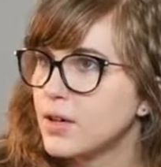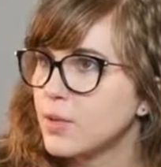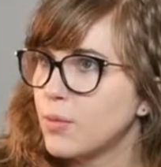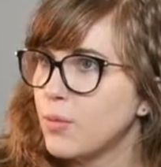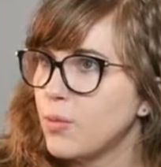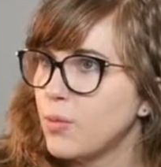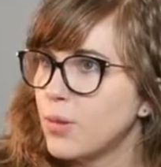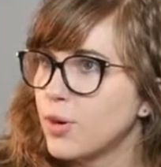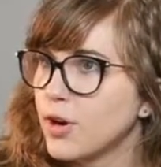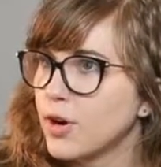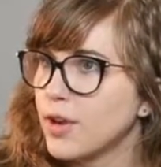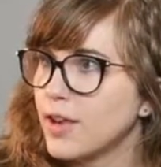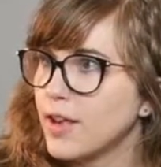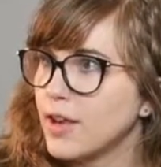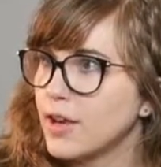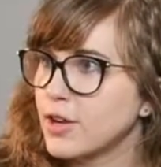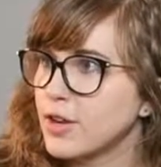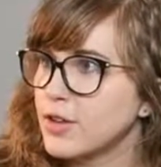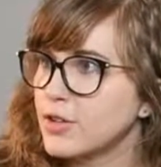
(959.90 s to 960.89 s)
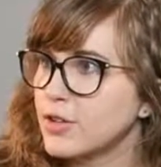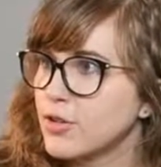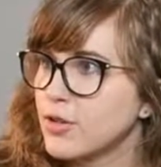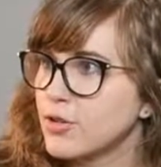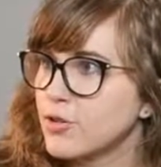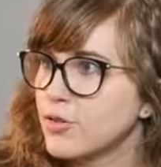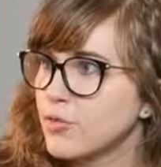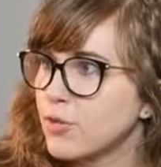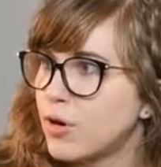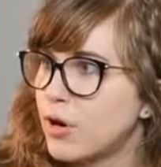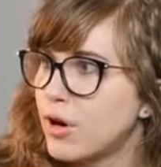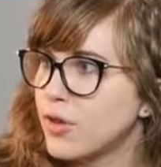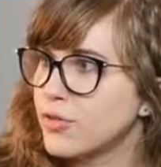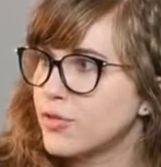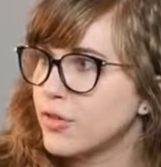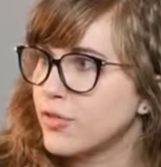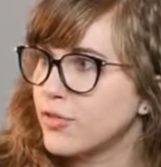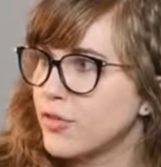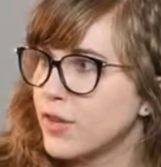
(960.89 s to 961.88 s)
like
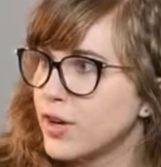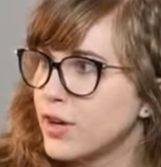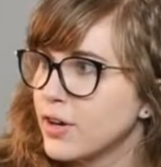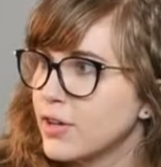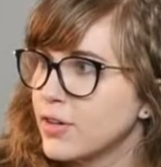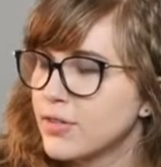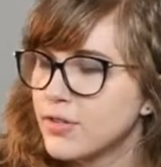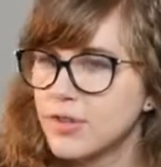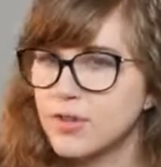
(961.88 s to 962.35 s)
cross our fingers. It's